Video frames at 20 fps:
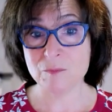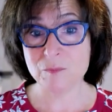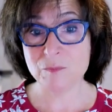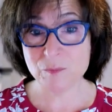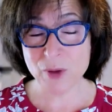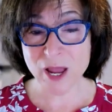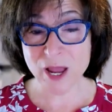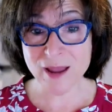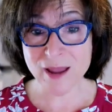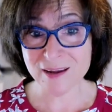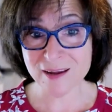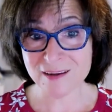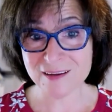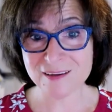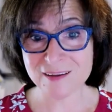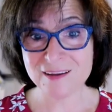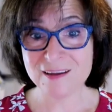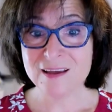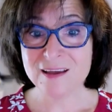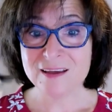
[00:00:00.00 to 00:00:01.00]

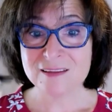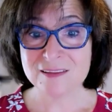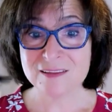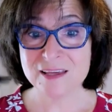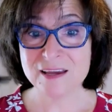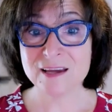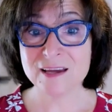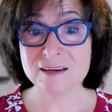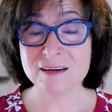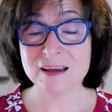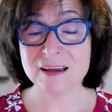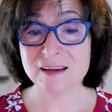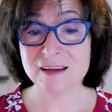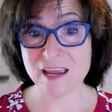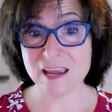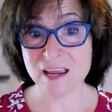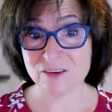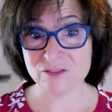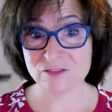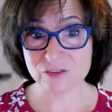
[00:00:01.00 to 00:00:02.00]
bank that
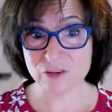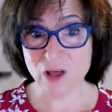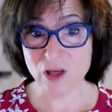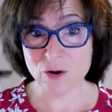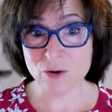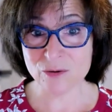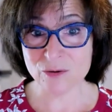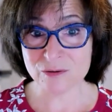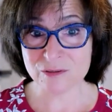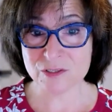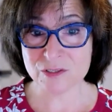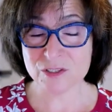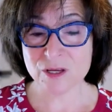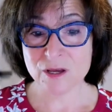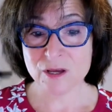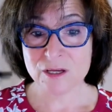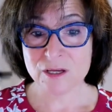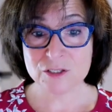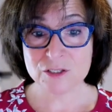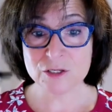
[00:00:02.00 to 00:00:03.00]
gave
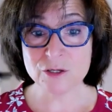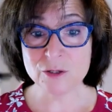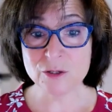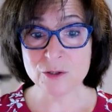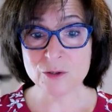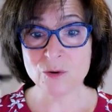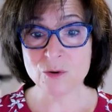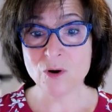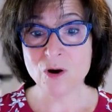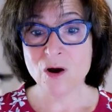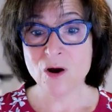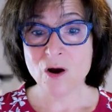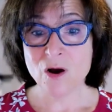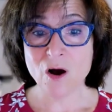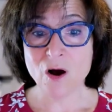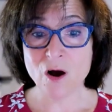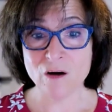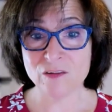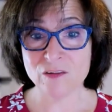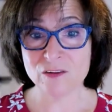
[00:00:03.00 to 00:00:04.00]
loans to
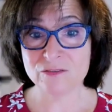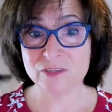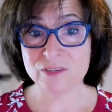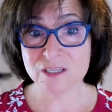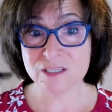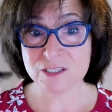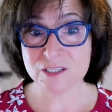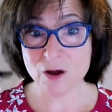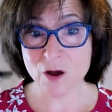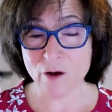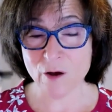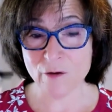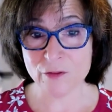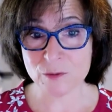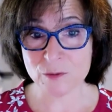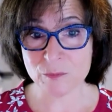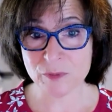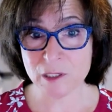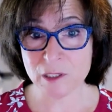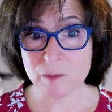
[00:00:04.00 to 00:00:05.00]
all of these
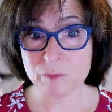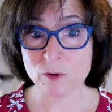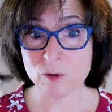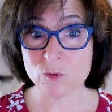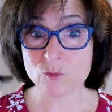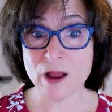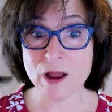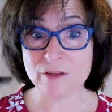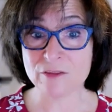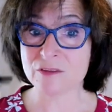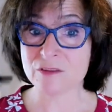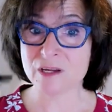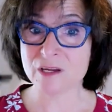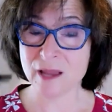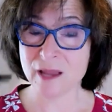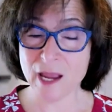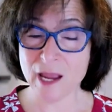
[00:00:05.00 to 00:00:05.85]
other people rather than